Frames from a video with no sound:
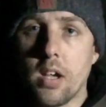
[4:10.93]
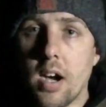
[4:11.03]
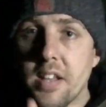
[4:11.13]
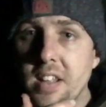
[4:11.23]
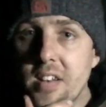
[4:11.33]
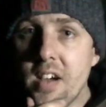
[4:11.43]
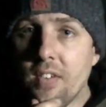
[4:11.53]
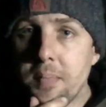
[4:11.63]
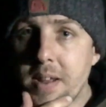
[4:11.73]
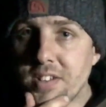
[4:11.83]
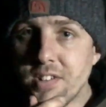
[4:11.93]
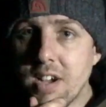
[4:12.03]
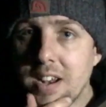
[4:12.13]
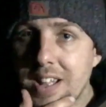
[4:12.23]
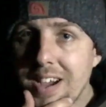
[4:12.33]
I don't know if I mentioned
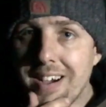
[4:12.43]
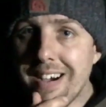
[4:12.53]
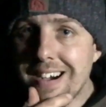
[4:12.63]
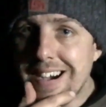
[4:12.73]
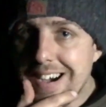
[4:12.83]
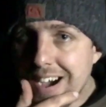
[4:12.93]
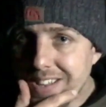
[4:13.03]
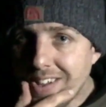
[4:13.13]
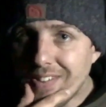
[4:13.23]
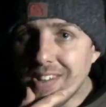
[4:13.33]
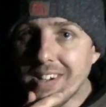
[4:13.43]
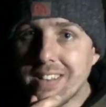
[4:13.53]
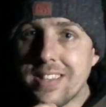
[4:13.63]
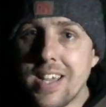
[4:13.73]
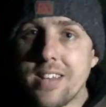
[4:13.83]
earlier, I don't think I
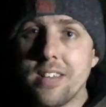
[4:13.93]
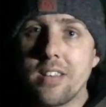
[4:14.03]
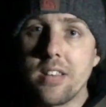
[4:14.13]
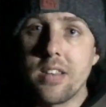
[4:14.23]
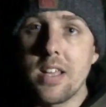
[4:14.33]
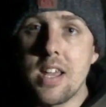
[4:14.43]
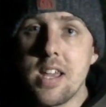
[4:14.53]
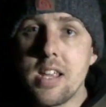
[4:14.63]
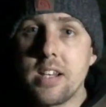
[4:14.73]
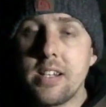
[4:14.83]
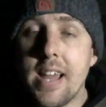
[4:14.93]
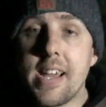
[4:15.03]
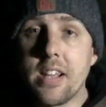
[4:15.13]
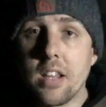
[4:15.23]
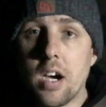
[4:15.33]
did, the
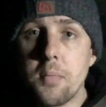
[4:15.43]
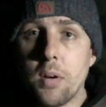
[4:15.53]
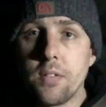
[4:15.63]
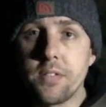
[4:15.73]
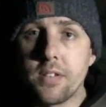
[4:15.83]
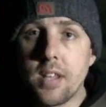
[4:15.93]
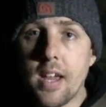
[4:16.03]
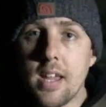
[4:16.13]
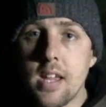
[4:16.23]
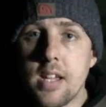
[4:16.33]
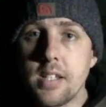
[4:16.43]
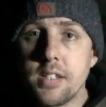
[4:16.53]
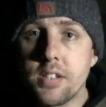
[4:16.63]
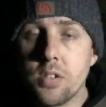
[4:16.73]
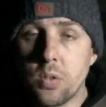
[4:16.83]
lake that I'm on today
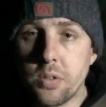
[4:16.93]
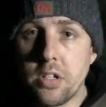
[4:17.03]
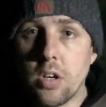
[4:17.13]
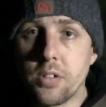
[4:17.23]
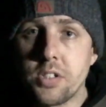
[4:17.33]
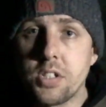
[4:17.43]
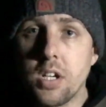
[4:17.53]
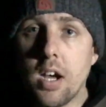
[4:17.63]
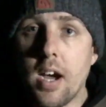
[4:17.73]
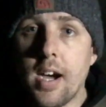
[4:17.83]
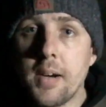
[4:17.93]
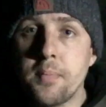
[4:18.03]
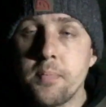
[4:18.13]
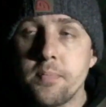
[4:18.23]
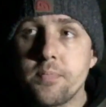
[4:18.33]
is called Lodge.
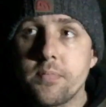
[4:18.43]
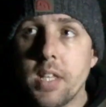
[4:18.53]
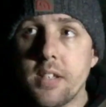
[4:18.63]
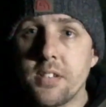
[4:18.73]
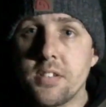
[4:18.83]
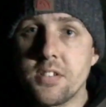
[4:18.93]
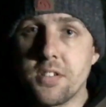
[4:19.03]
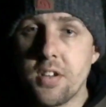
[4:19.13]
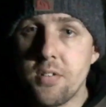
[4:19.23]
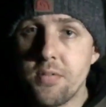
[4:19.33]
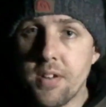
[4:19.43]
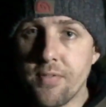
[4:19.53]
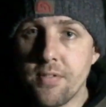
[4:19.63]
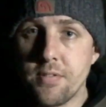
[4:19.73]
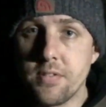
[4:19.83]
There's 2
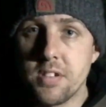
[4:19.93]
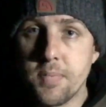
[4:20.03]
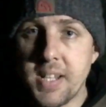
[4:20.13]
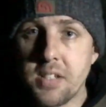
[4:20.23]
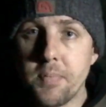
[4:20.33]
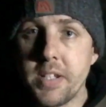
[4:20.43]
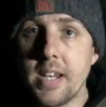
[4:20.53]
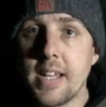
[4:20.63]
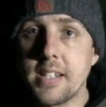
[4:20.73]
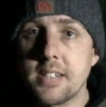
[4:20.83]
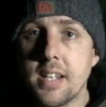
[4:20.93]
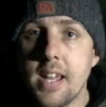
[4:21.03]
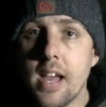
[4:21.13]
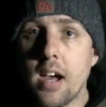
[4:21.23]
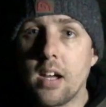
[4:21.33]
different specimen lakes
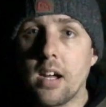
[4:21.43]
here.